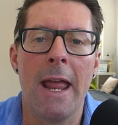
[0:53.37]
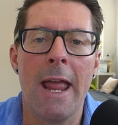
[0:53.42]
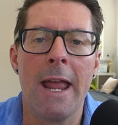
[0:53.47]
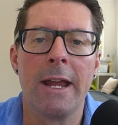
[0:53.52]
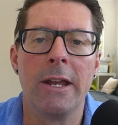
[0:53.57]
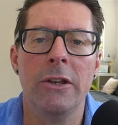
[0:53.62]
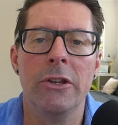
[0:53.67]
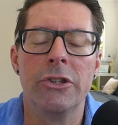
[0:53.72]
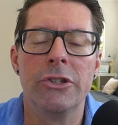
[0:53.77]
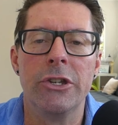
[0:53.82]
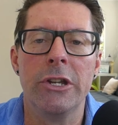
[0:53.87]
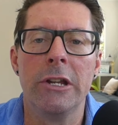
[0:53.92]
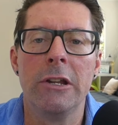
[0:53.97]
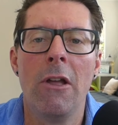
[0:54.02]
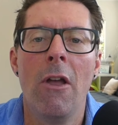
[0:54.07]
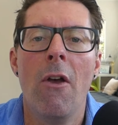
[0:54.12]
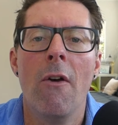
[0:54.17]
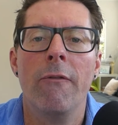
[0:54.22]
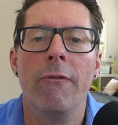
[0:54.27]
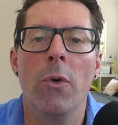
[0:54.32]
air
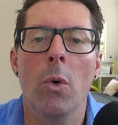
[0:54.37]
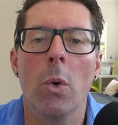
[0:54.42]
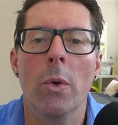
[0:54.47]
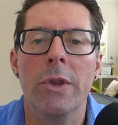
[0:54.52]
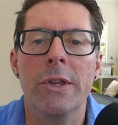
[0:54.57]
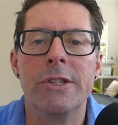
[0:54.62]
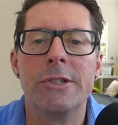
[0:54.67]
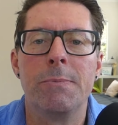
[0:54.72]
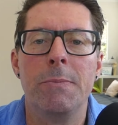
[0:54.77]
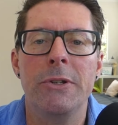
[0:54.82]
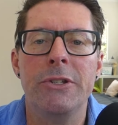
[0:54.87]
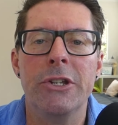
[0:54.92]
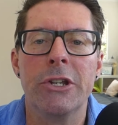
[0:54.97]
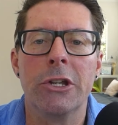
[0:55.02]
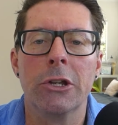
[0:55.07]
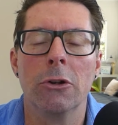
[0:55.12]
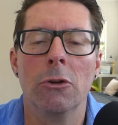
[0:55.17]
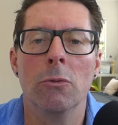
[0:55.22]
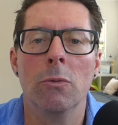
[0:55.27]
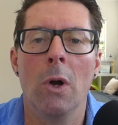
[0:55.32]
conditioning for this
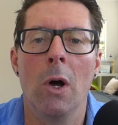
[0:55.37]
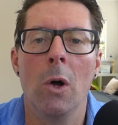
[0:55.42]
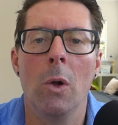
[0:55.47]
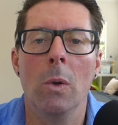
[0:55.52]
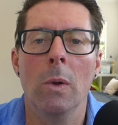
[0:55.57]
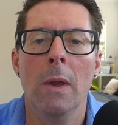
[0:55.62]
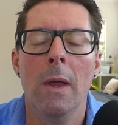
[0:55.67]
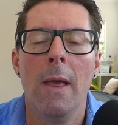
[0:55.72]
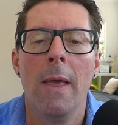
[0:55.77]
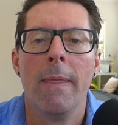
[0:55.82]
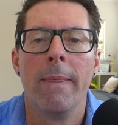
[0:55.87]
particular role.